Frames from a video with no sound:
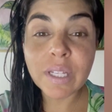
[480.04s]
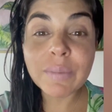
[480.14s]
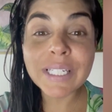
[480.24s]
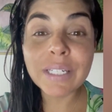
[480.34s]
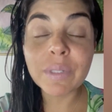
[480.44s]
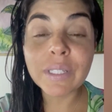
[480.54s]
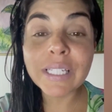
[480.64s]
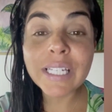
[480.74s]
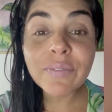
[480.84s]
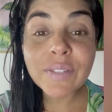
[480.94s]
limiting
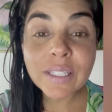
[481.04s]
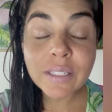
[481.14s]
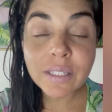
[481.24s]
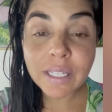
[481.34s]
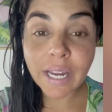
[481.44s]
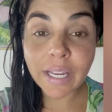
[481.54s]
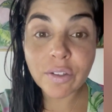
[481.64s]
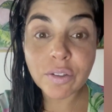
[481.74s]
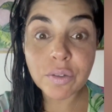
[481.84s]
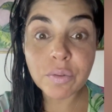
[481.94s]
beliefs that I
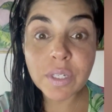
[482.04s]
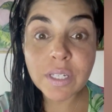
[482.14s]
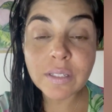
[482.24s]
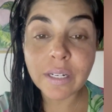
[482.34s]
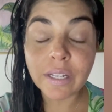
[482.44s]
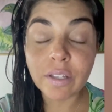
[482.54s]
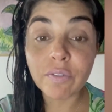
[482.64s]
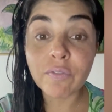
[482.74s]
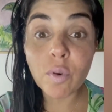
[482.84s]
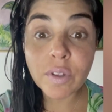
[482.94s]
can do this, that I can
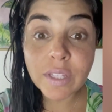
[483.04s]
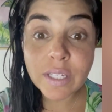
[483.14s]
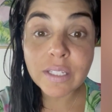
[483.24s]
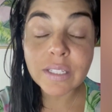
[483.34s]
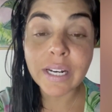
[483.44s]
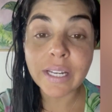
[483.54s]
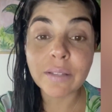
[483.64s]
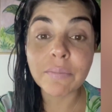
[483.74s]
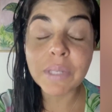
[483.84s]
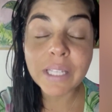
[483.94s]
afford this, that I
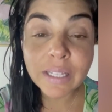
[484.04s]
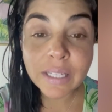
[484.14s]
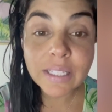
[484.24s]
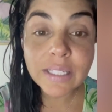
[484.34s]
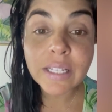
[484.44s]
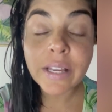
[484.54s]
can be in this.